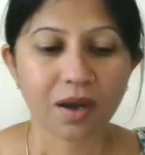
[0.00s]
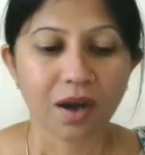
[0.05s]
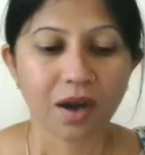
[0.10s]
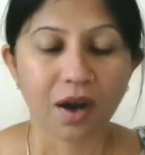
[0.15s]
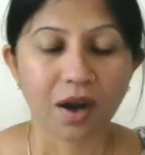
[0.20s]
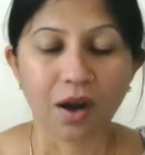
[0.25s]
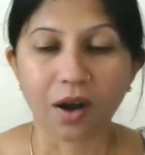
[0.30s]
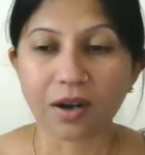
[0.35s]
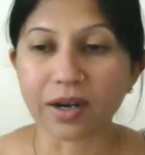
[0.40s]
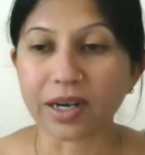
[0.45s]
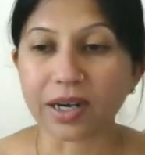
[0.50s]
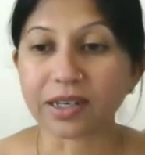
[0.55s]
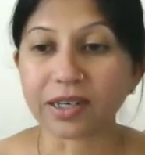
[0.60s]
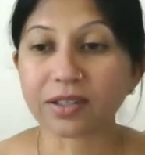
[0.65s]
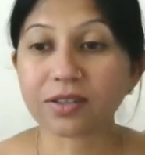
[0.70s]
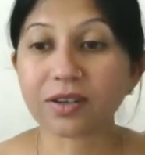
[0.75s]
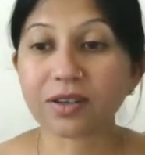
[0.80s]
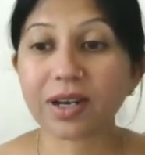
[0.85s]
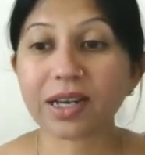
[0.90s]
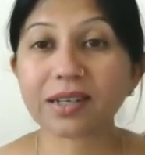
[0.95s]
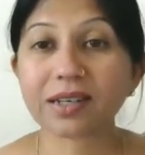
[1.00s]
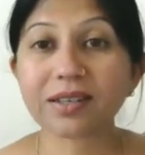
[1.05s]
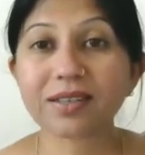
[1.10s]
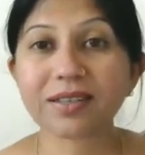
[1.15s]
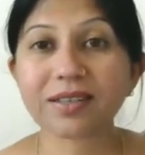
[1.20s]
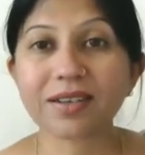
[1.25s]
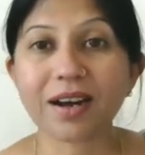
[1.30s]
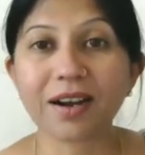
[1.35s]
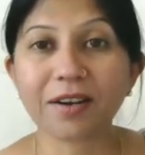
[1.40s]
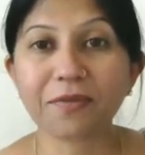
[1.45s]
All right. So let us
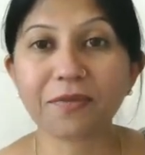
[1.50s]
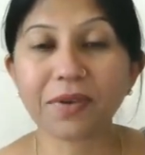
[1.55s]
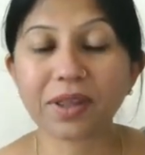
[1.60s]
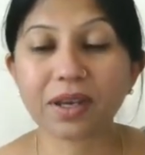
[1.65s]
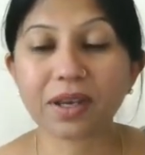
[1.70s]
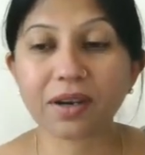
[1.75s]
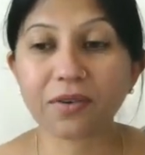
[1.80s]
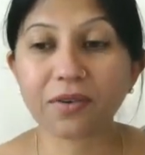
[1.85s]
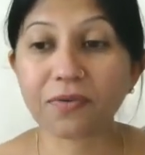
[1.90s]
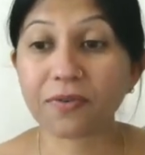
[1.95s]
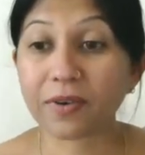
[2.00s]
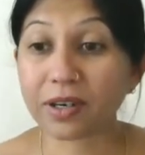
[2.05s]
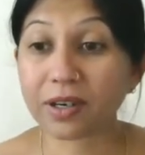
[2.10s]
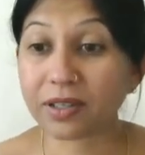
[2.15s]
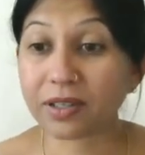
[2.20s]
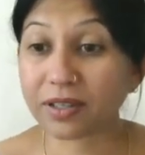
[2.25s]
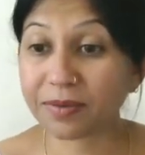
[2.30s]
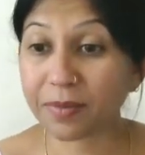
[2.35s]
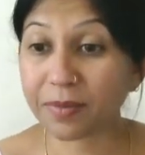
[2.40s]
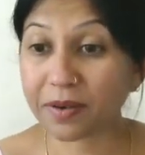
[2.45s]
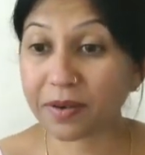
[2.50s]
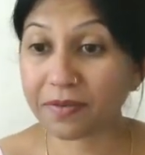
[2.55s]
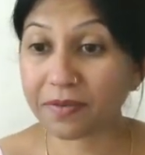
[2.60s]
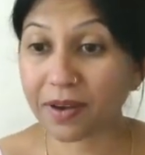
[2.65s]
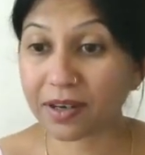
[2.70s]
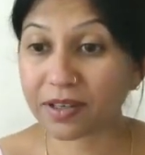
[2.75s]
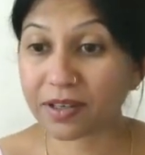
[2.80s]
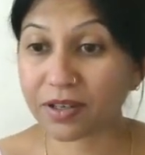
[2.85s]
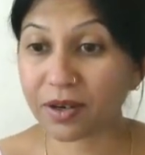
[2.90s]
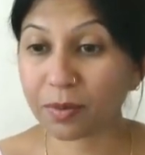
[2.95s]
start with our first
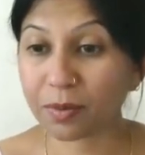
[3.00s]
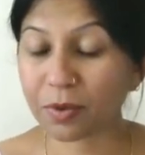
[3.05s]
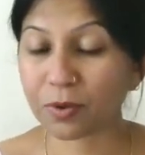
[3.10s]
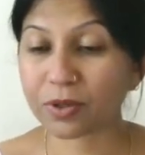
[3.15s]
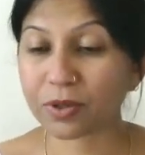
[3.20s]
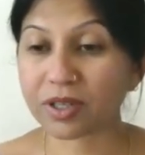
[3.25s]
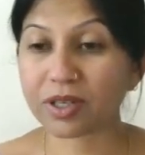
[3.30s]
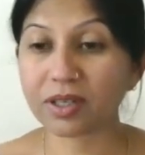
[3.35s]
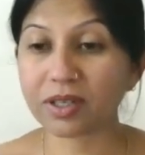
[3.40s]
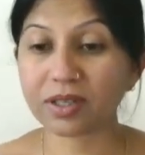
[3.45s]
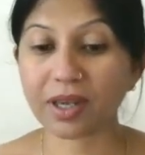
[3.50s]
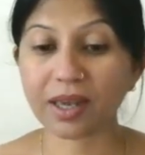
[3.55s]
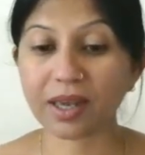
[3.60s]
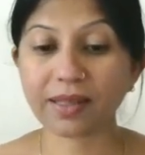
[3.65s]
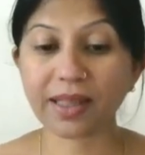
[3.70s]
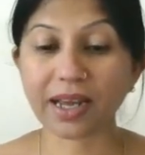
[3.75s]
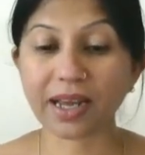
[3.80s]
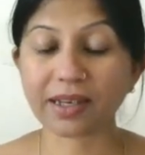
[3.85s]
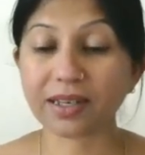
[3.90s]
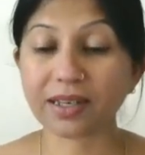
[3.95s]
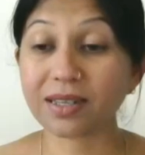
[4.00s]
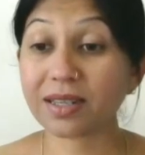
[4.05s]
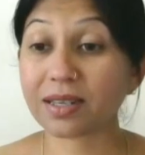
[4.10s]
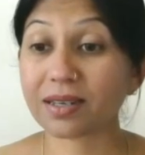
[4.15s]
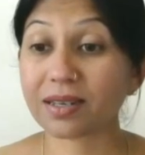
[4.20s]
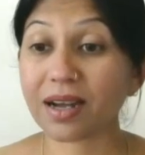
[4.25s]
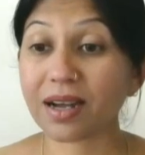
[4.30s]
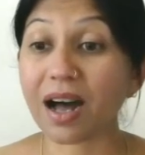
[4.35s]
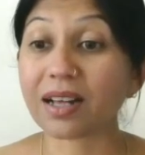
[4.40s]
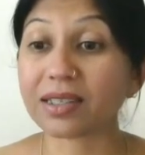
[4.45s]
manufacturing process, and that is
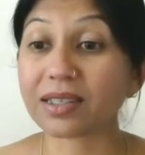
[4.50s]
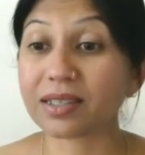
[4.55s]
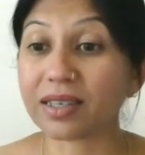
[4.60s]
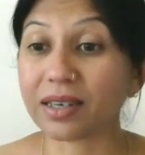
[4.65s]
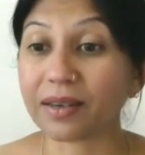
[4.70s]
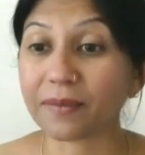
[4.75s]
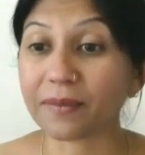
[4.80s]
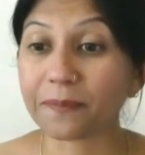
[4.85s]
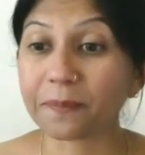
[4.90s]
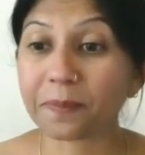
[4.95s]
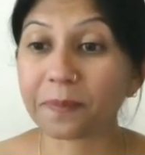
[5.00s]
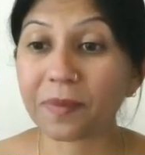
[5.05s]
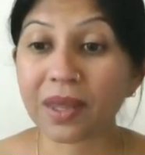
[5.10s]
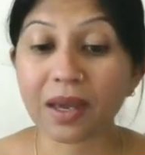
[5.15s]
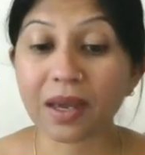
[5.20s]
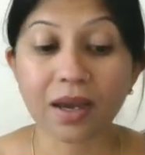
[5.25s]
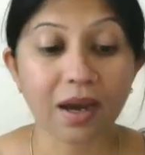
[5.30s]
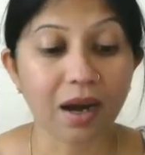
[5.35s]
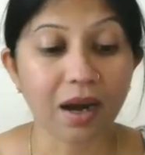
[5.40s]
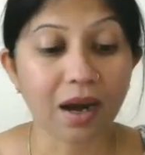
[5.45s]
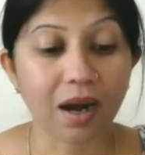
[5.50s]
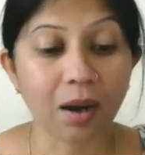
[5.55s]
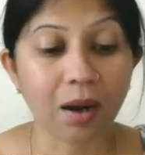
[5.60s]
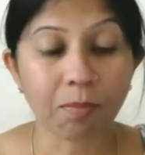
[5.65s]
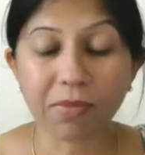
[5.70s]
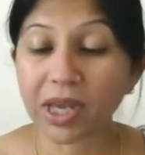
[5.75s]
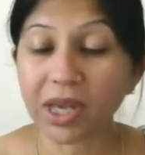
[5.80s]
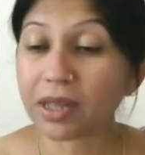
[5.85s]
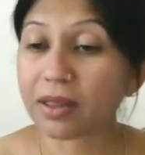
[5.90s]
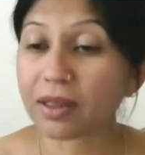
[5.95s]
casting.
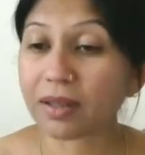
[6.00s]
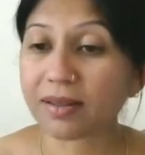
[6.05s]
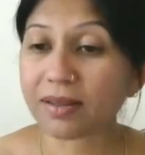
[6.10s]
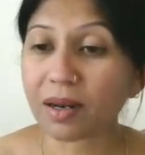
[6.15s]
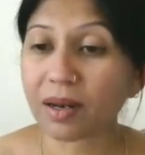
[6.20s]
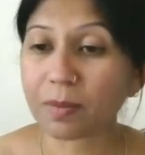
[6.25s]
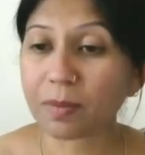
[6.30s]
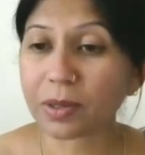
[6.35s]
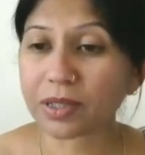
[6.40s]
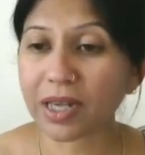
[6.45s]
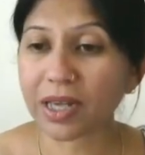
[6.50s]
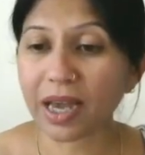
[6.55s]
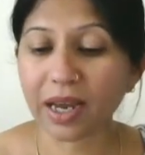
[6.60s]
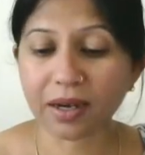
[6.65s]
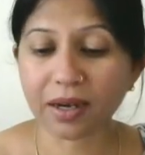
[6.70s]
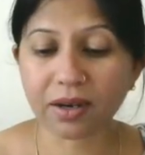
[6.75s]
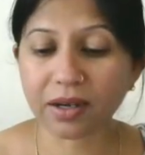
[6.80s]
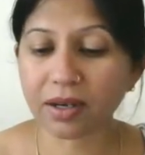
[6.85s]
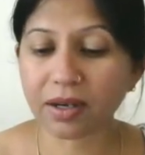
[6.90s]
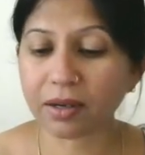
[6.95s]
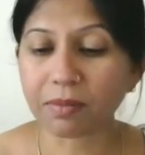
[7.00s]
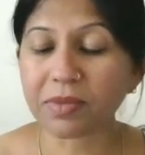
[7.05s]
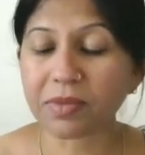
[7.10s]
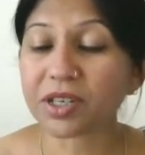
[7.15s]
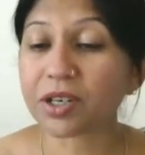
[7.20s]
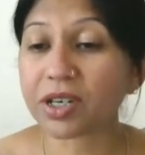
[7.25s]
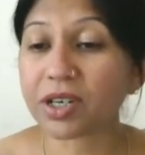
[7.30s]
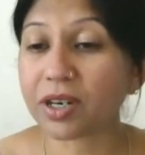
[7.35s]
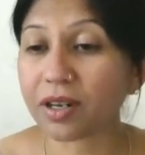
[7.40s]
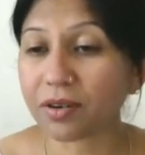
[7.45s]
In the syllabus, I had written
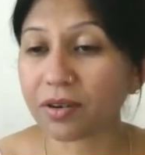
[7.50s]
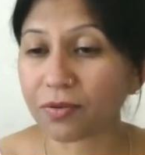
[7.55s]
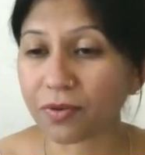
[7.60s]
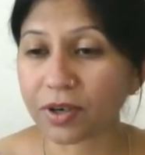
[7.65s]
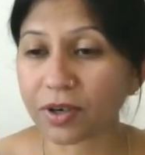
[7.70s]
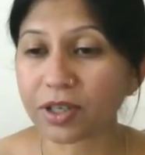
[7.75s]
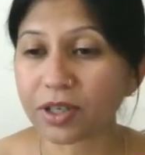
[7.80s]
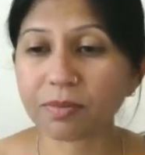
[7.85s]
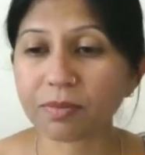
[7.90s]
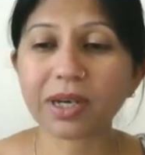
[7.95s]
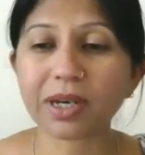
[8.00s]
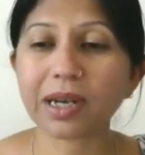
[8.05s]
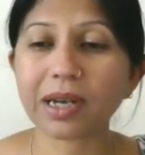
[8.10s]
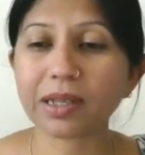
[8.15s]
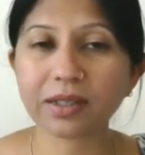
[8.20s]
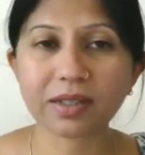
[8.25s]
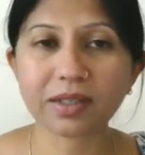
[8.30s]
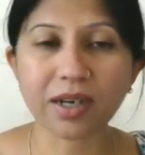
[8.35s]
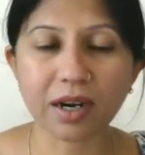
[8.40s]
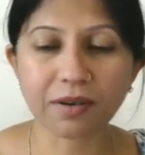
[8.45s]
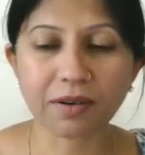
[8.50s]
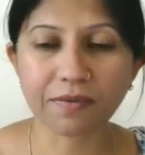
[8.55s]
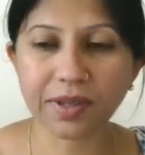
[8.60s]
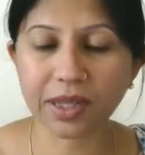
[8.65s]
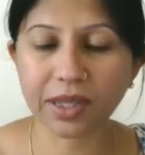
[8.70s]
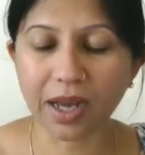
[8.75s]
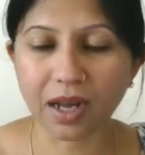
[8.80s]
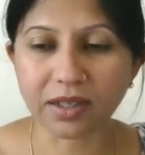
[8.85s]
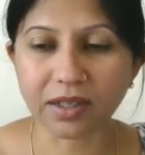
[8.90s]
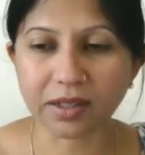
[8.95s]
machining first, but let's start
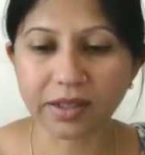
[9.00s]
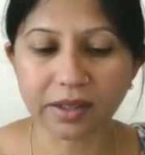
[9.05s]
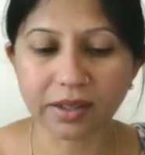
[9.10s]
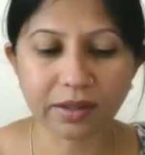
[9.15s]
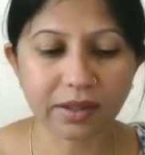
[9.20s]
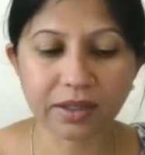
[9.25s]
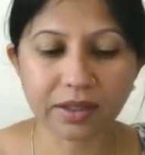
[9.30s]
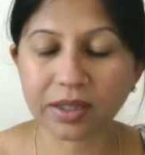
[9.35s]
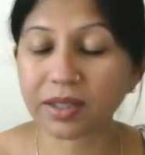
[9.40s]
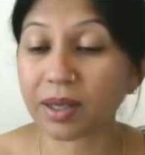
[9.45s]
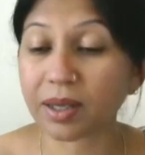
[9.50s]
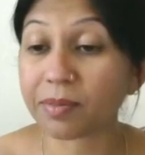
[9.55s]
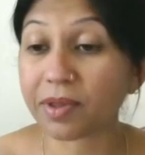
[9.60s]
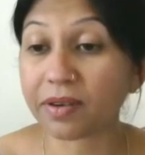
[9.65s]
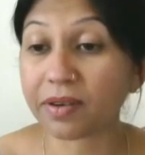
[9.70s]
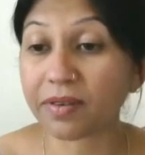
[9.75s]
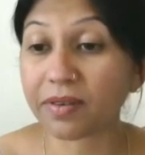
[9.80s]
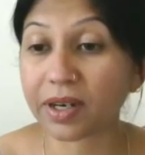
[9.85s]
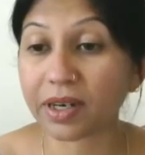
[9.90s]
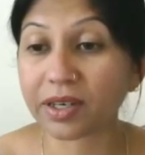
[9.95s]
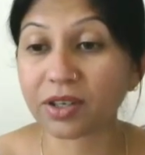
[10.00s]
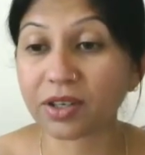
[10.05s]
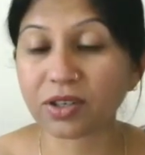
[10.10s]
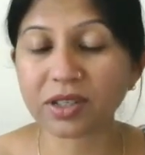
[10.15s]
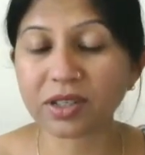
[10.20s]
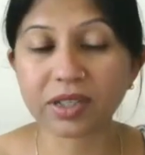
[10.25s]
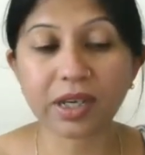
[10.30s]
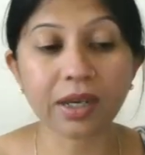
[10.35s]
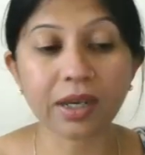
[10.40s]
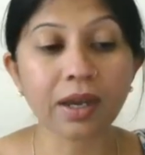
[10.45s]
with casting. This is something very
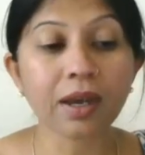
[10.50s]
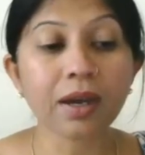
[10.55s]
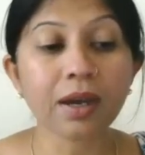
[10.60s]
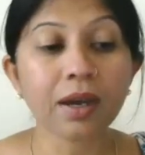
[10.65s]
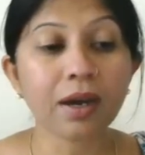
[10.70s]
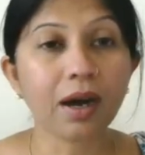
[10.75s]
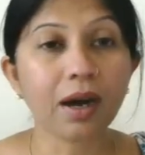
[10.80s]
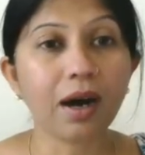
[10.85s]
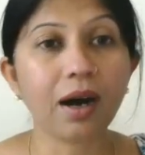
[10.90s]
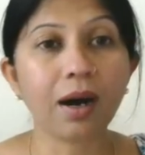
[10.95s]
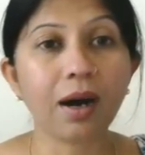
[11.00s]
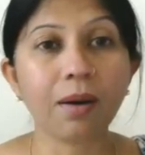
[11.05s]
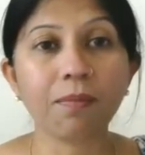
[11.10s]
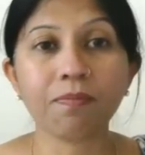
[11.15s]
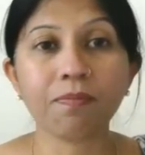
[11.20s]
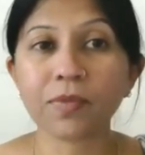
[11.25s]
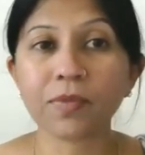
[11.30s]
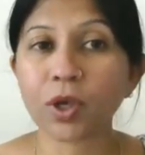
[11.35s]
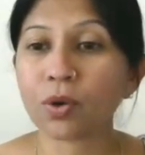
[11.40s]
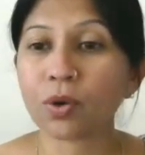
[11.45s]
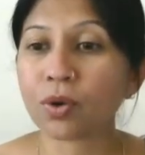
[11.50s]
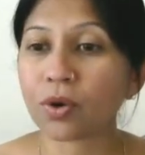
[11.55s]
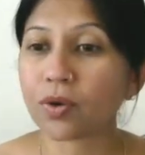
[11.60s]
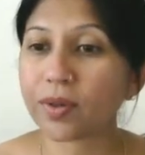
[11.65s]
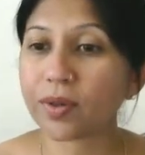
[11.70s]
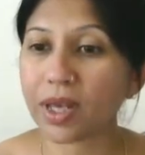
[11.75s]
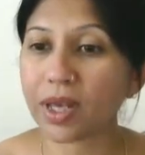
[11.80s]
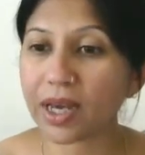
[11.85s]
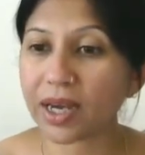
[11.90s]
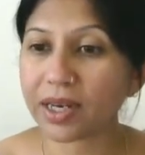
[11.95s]
interesting. You know
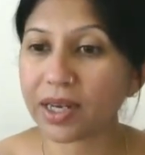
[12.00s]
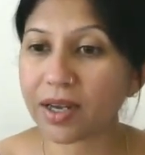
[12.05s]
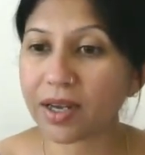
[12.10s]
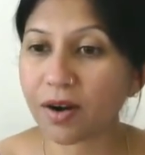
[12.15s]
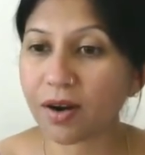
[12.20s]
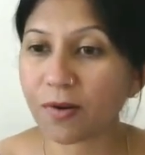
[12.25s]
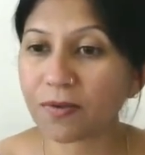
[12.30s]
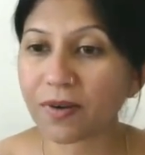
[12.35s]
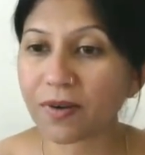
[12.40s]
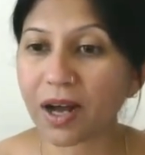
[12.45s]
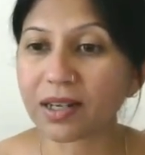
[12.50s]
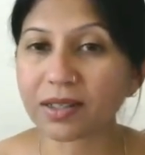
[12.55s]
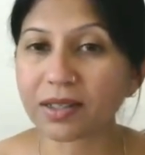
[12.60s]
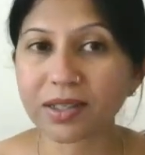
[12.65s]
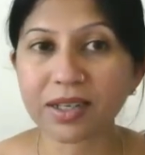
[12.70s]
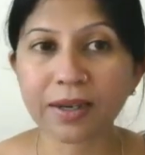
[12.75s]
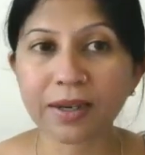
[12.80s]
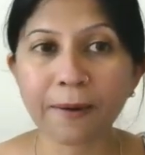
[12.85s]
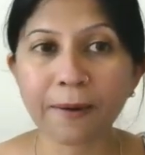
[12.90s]
the idea of casting?